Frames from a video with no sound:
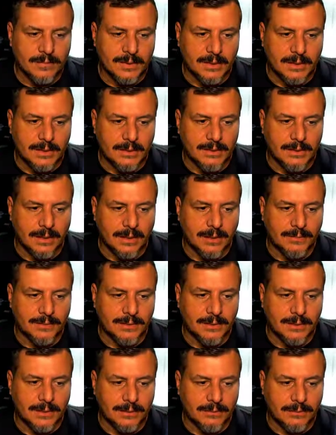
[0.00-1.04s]
is
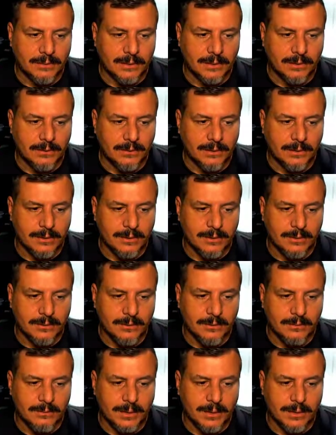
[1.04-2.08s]
obviously that we're going to go to the
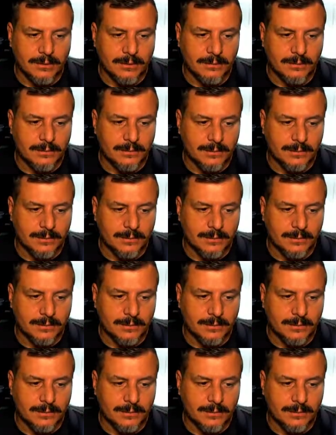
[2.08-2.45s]
control panel,